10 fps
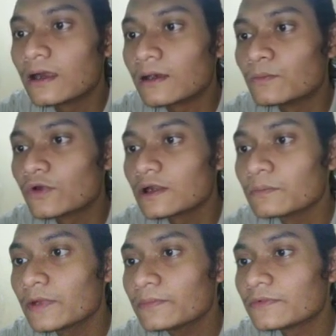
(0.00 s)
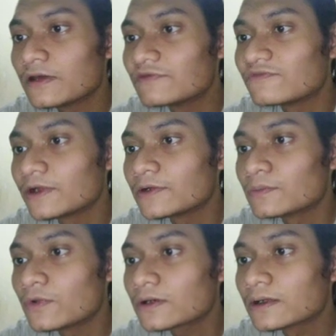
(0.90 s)
a moral map, a
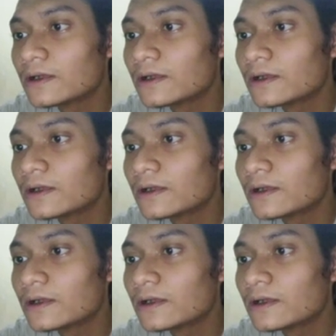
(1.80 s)
framework